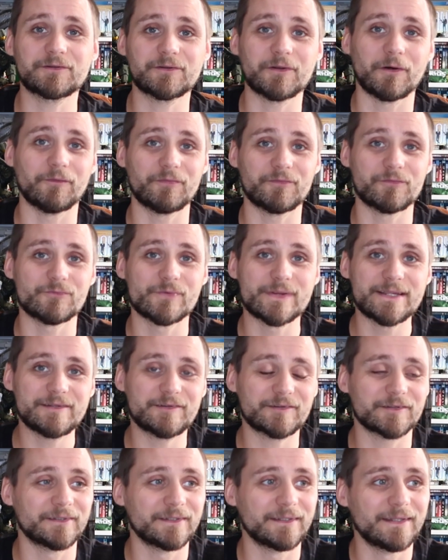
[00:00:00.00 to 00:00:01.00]
to God, the
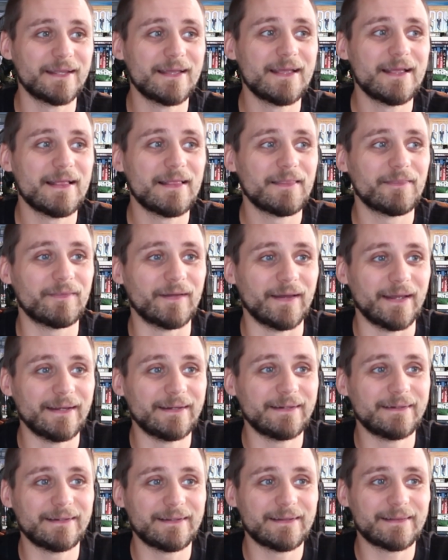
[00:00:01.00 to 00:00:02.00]
reason that
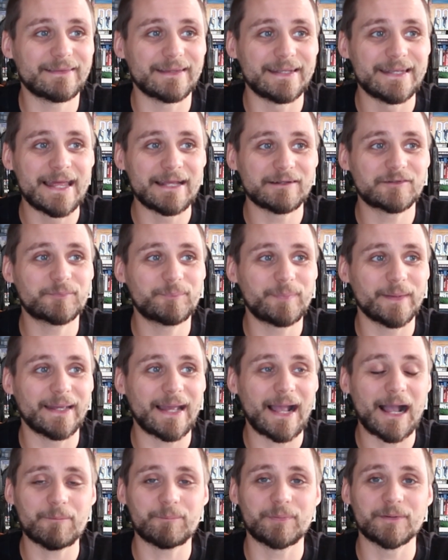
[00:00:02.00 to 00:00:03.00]
the next bit
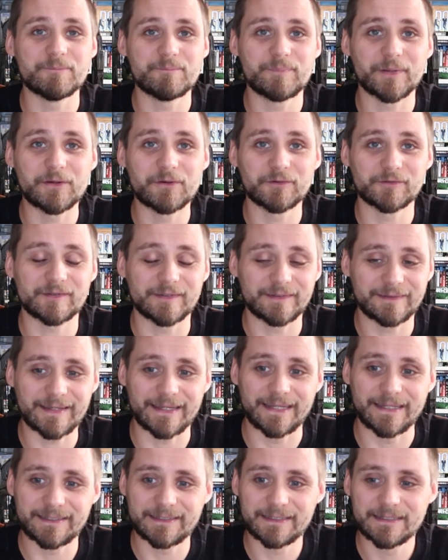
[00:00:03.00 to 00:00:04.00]
happened because it
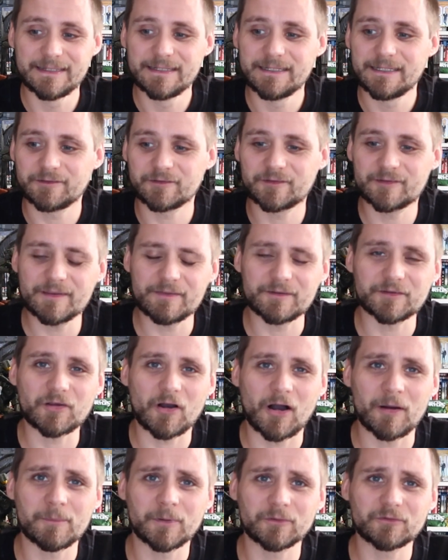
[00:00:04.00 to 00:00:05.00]
did is because at the
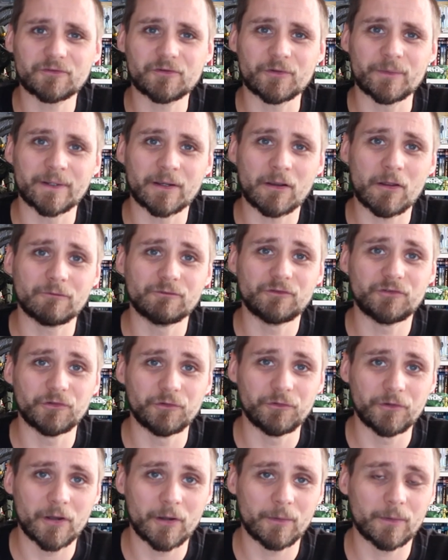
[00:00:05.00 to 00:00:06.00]
time I was doing a lot of
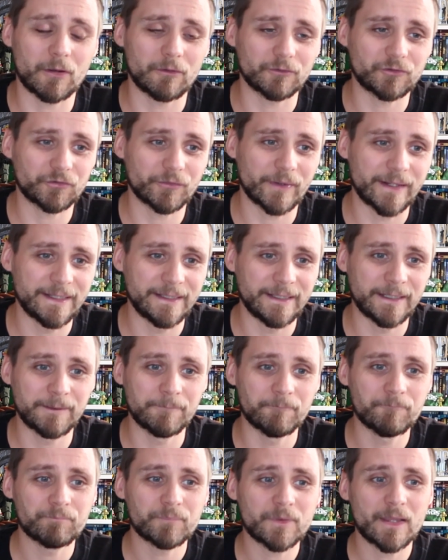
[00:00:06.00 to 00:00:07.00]
judo, a lot of
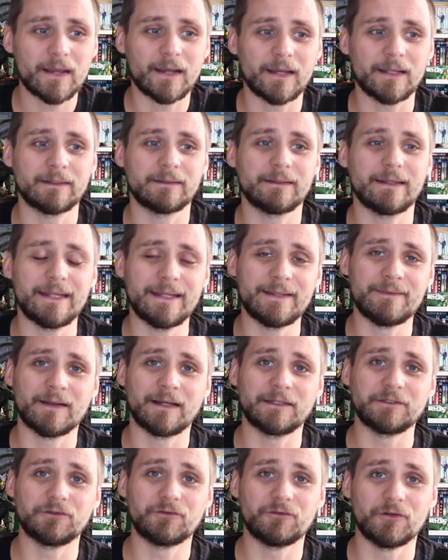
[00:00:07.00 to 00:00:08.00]
training, and in
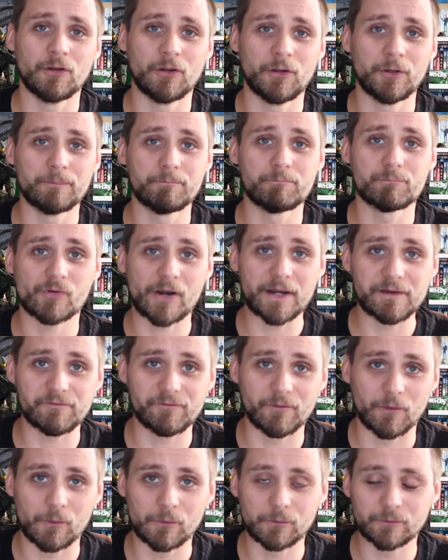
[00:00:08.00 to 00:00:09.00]
that you'd learn break
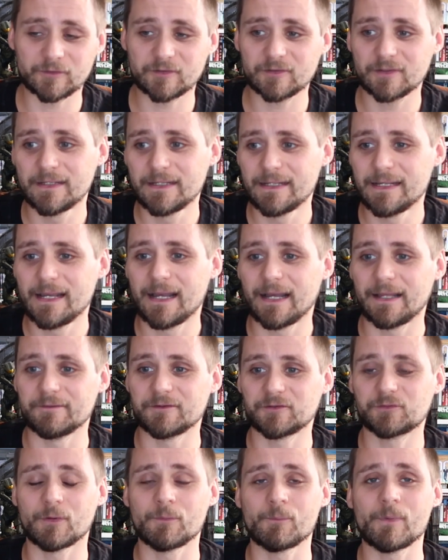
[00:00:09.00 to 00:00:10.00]
falls. And
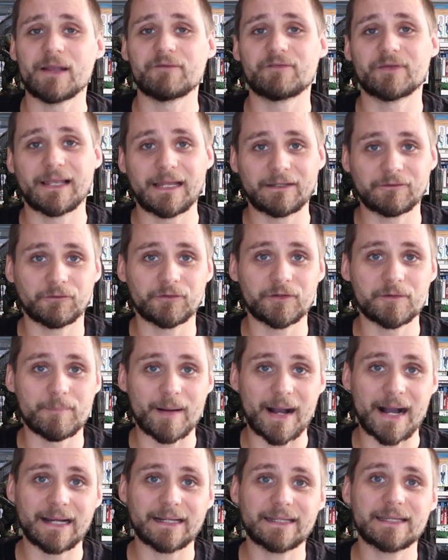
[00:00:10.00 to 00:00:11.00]
there's one way if you land on your
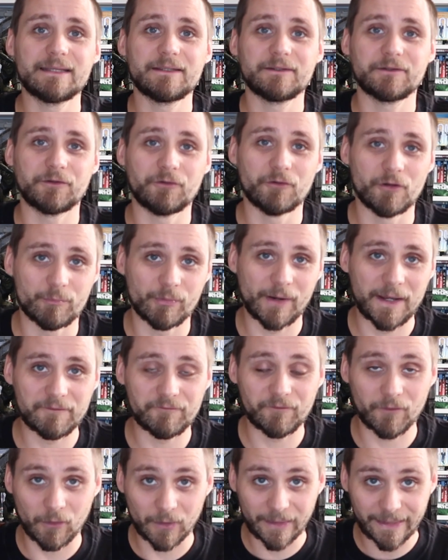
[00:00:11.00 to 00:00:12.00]
back, you do a
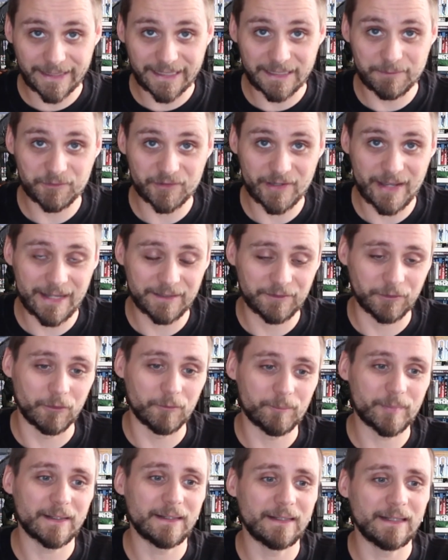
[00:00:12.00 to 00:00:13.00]
break fall, it keeps your head
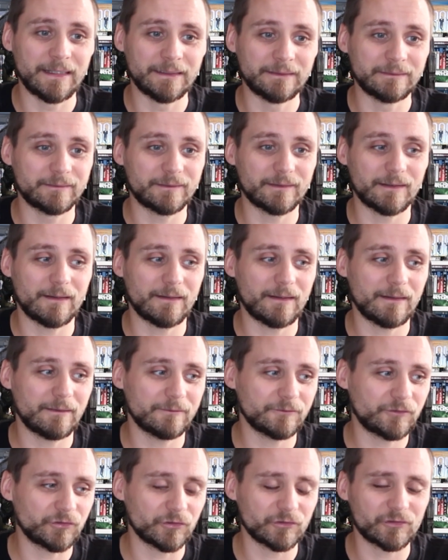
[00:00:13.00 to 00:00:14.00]
up. And
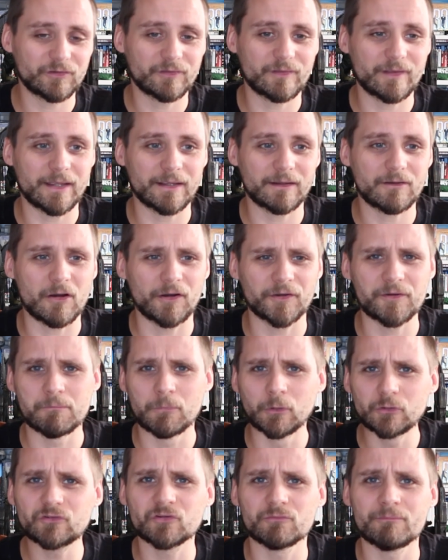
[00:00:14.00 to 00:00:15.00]
just the kind of
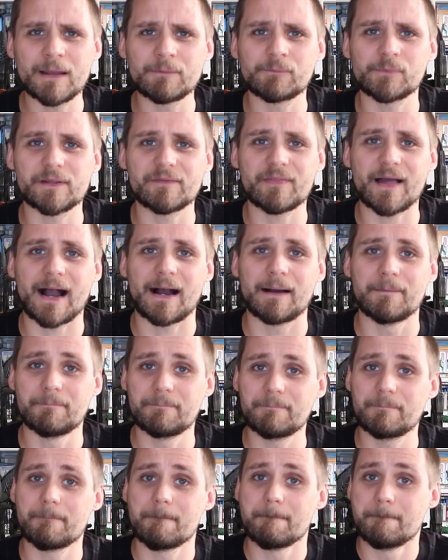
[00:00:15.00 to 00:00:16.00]
muscle memory of that
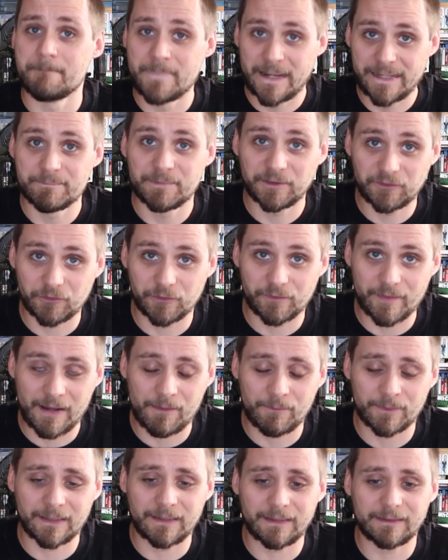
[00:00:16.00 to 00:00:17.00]
made me do
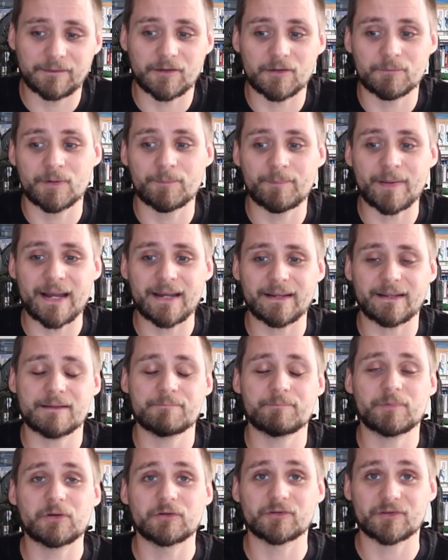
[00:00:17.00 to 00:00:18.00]
that when I landed on my back.
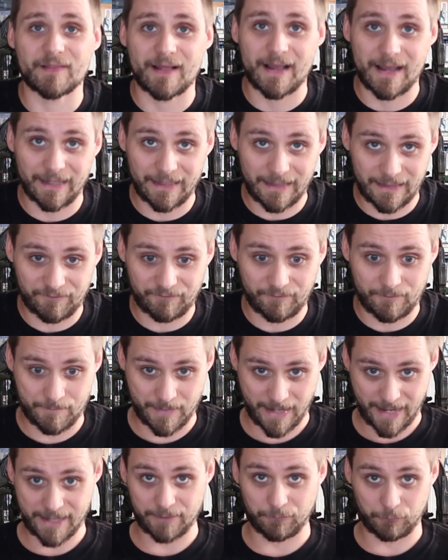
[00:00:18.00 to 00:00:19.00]
And because of that,
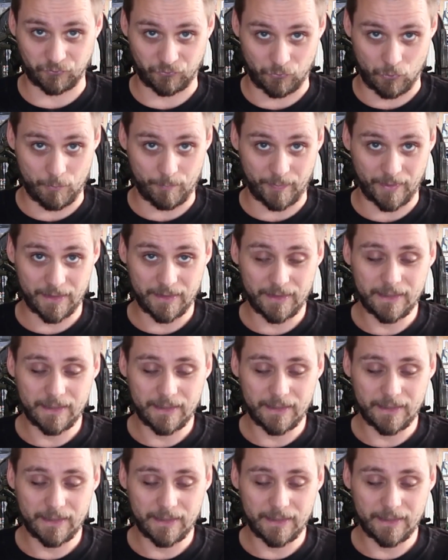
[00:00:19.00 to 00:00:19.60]
my head was up.